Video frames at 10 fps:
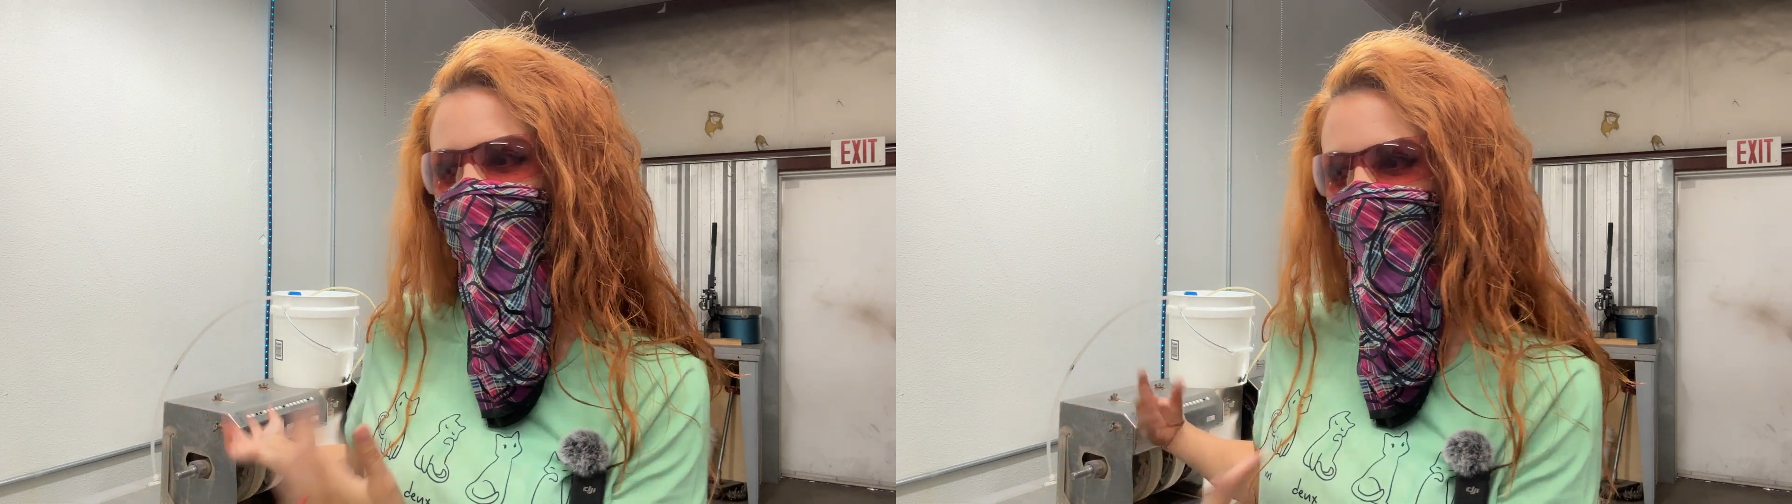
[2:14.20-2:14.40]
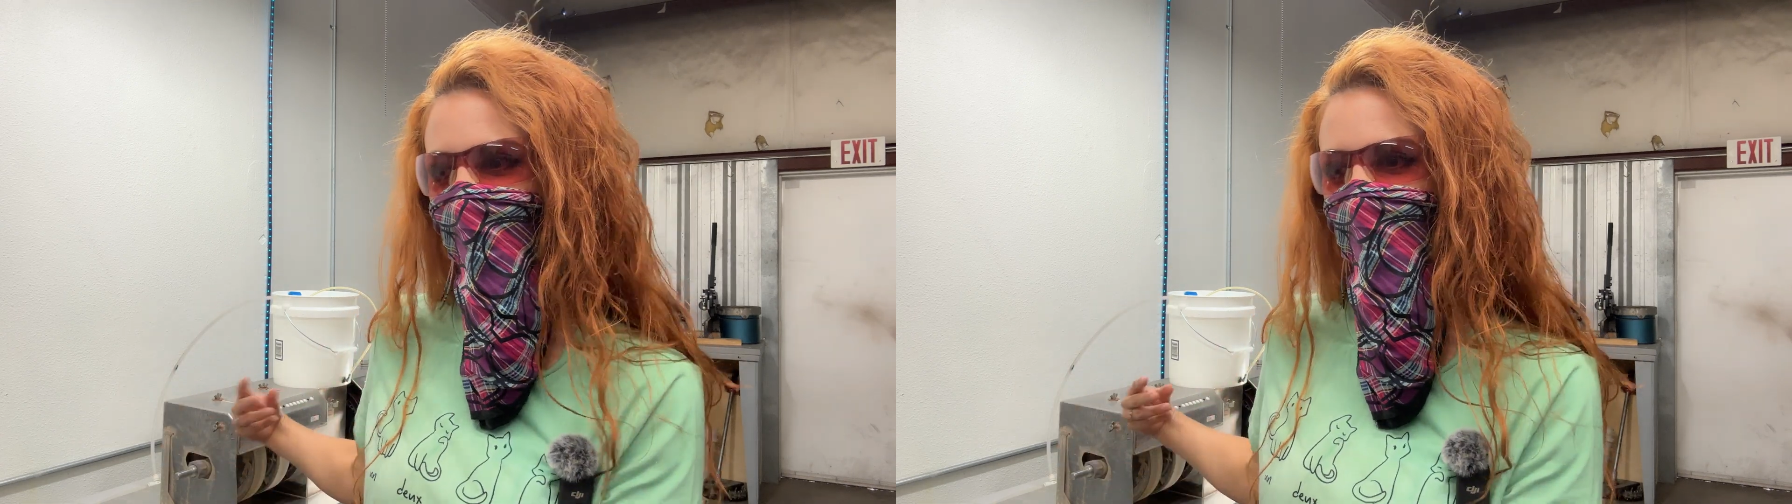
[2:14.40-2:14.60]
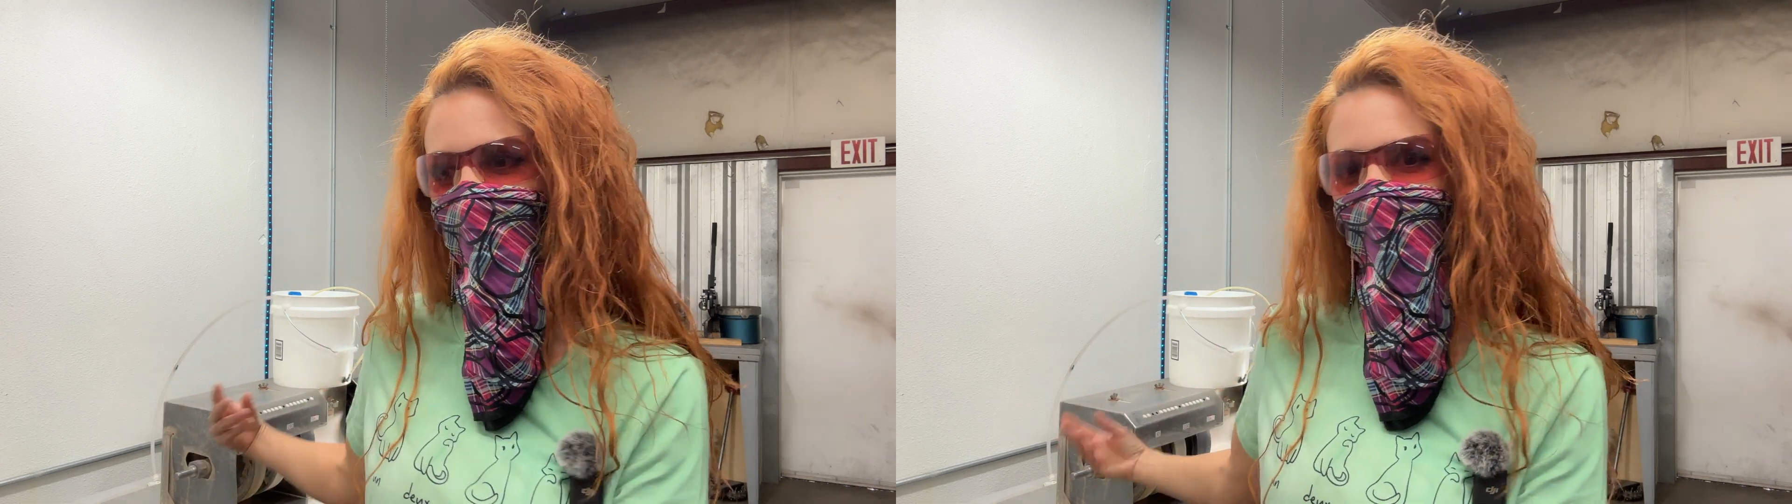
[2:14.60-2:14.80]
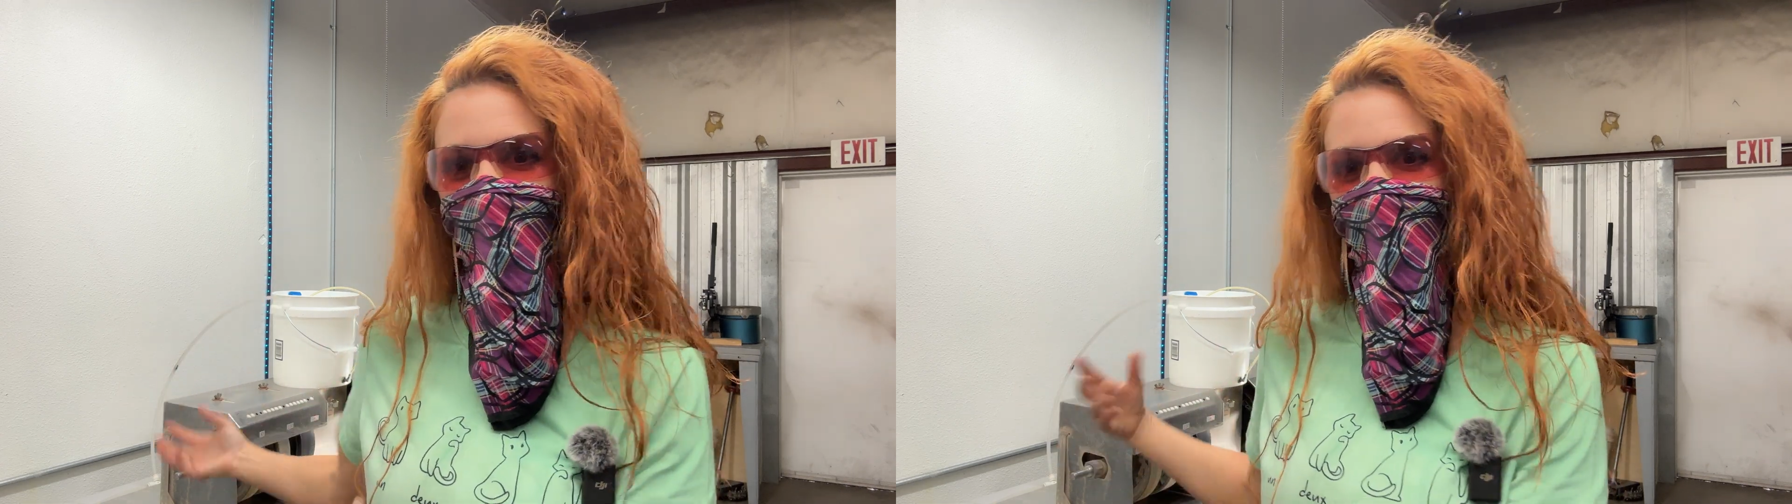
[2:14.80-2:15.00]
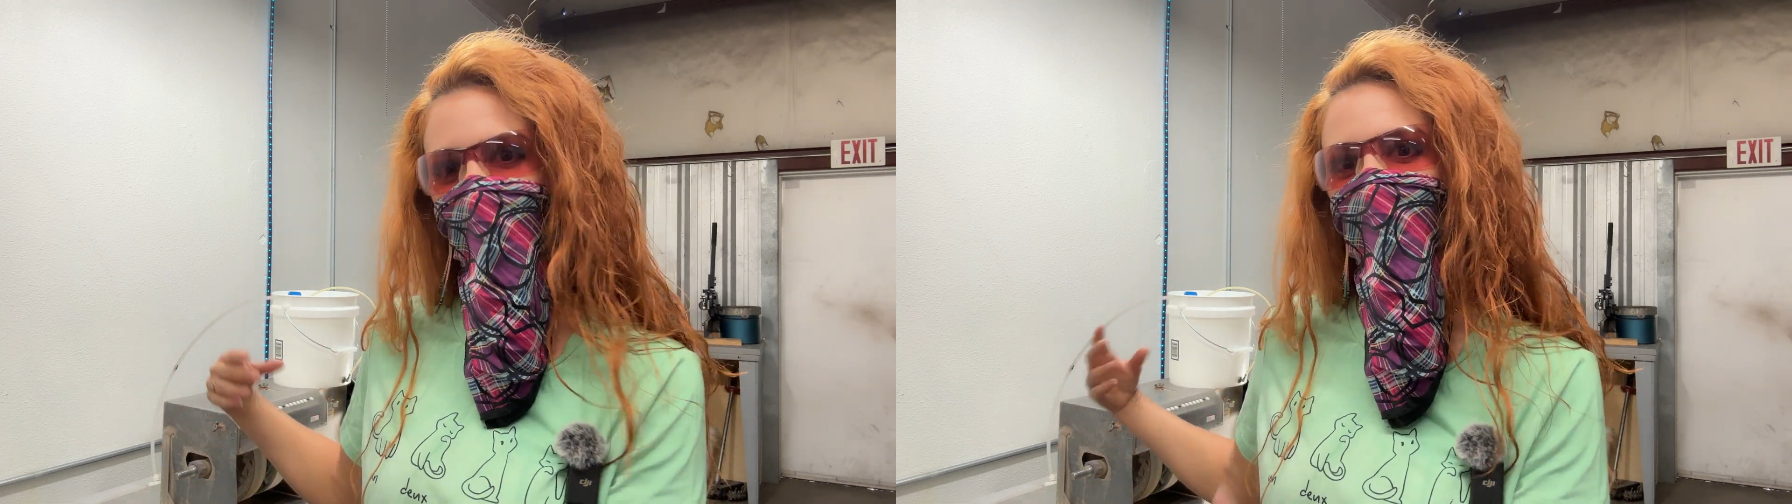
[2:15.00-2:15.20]
flying
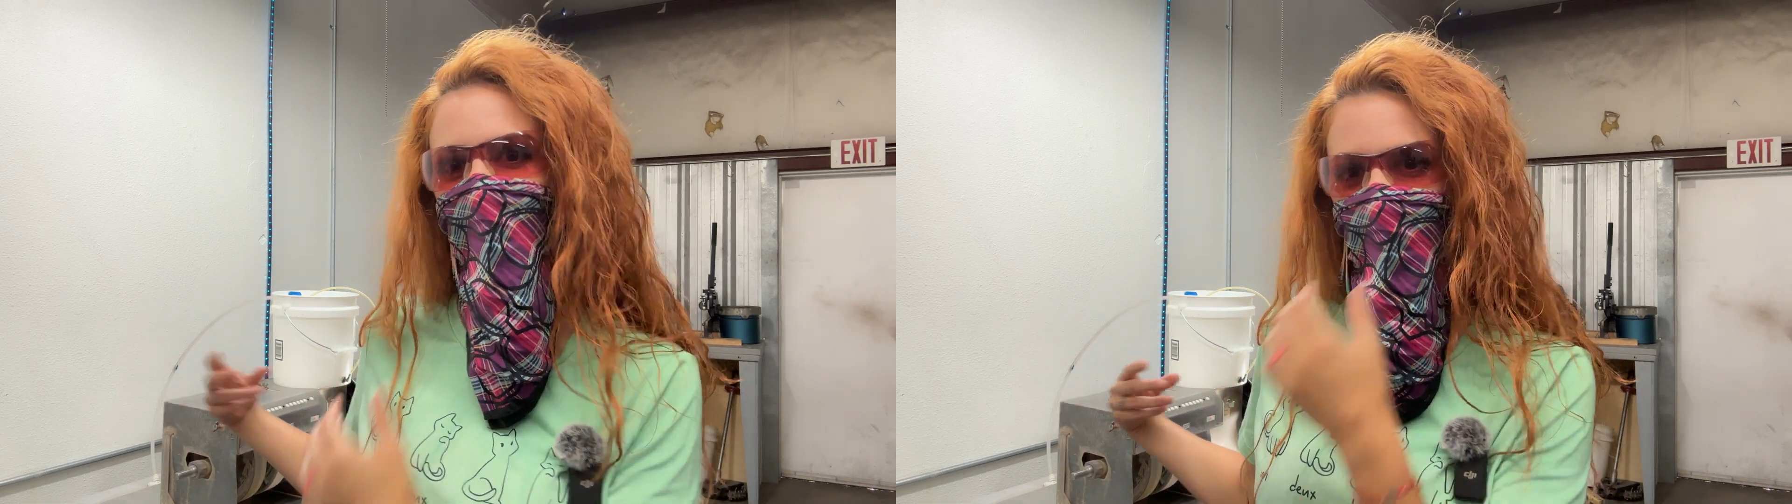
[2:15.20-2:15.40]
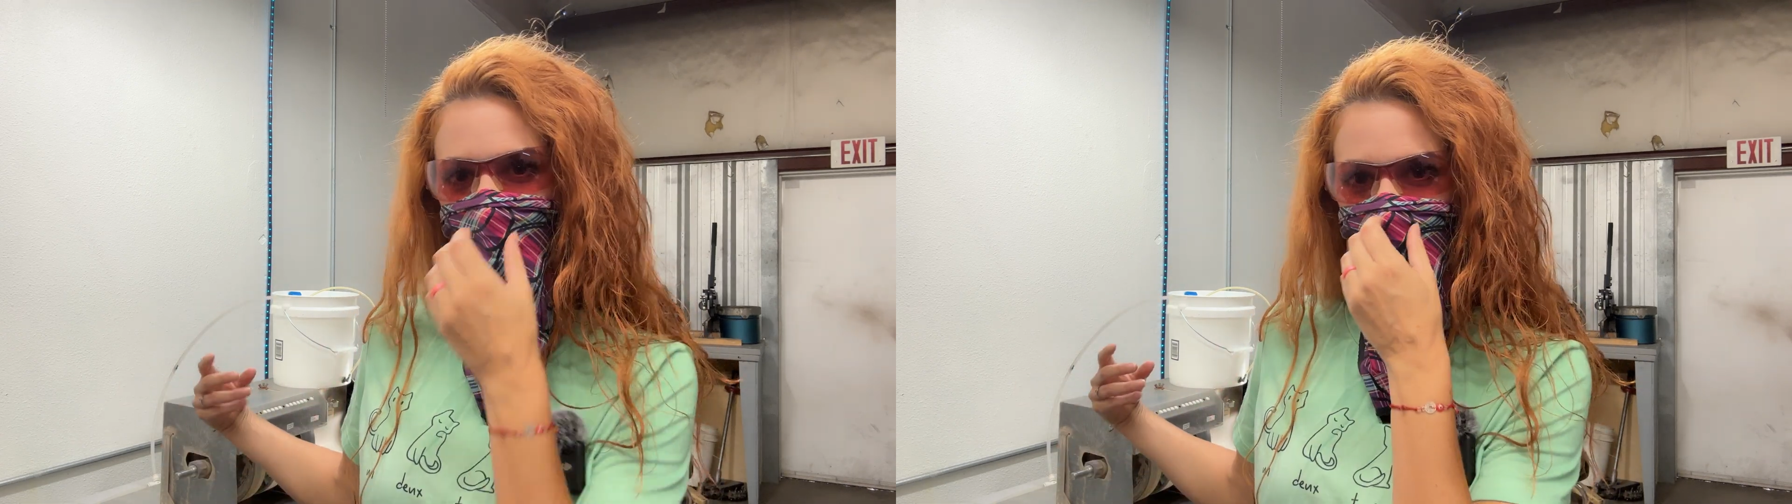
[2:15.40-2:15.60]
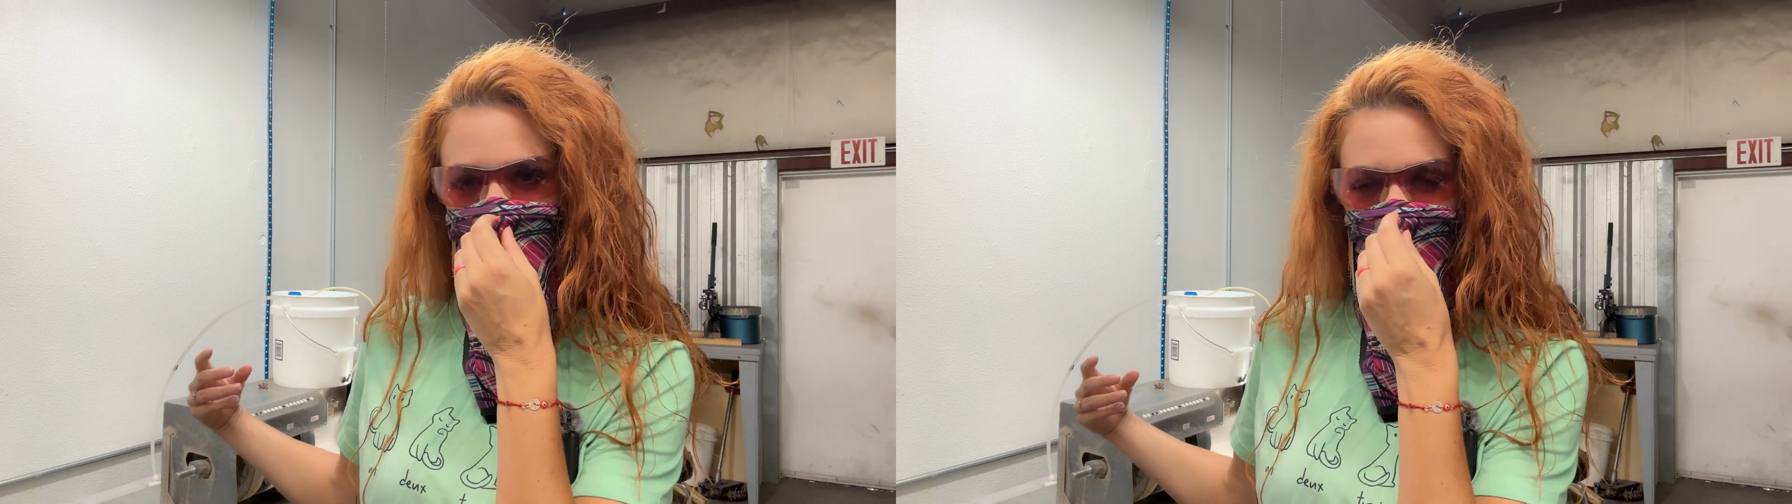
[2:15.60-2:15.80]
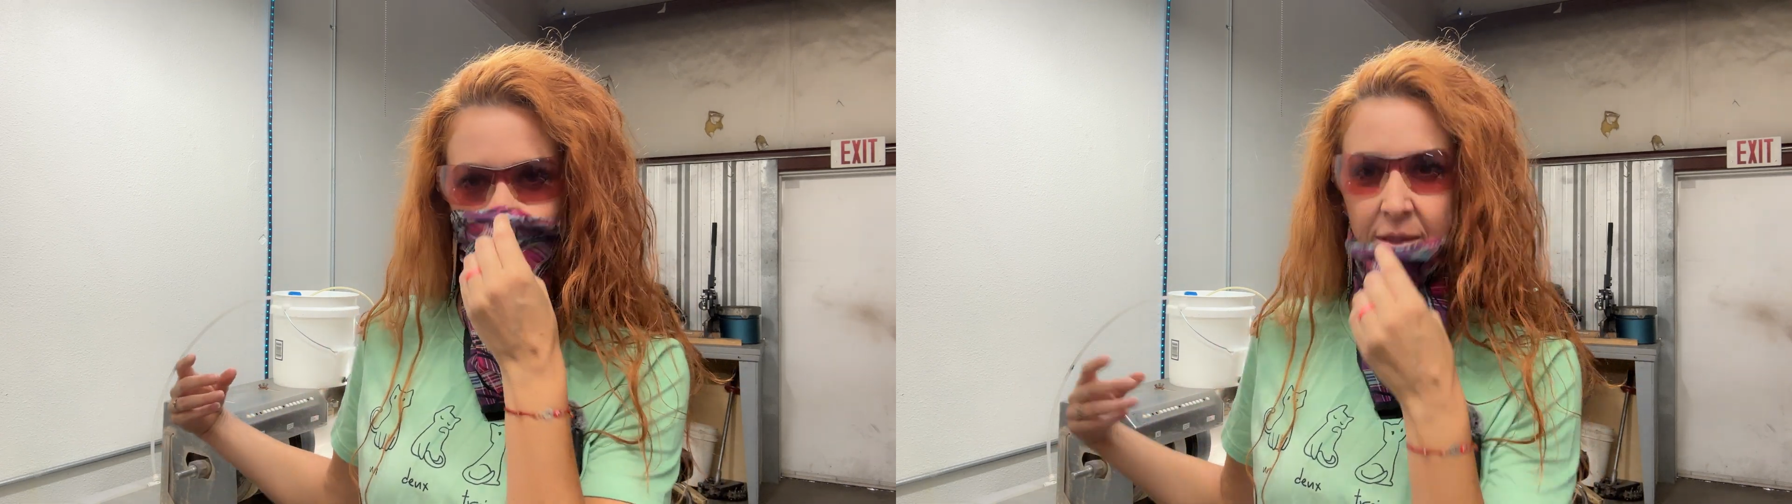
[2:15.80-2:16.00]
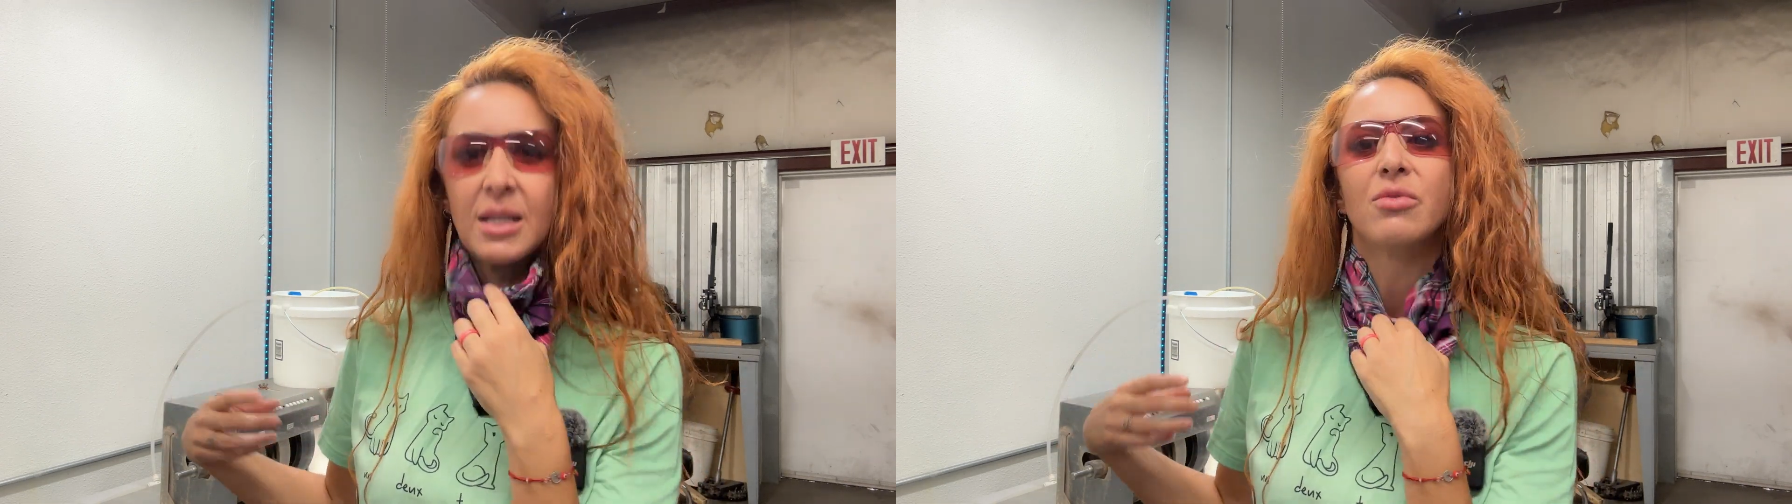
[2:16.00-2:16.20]
off of these wheels.